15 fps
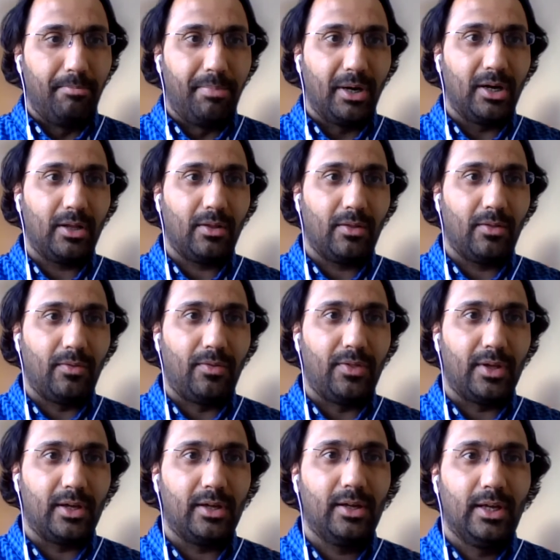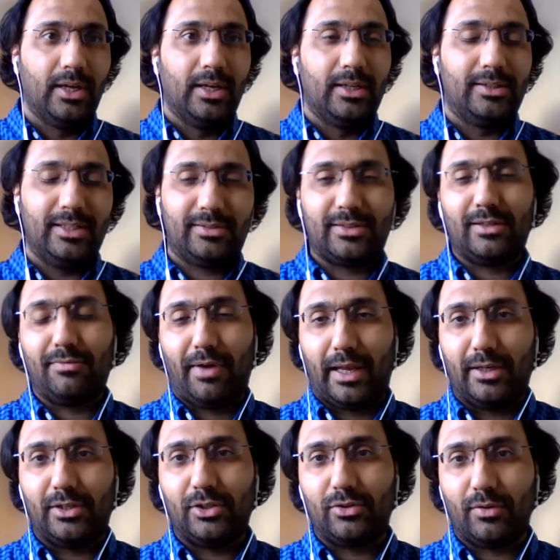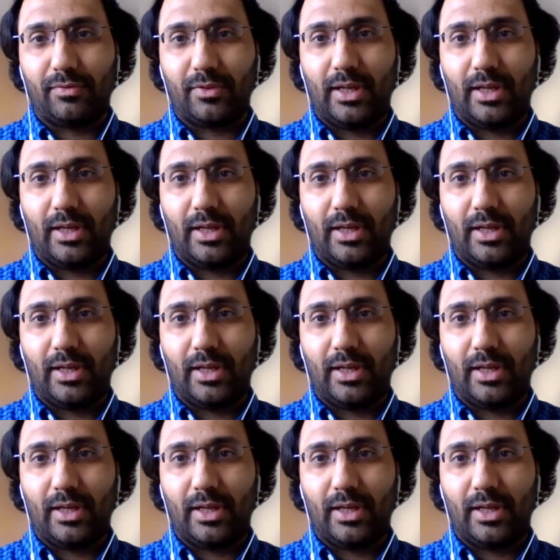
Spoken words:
But the disadvantage of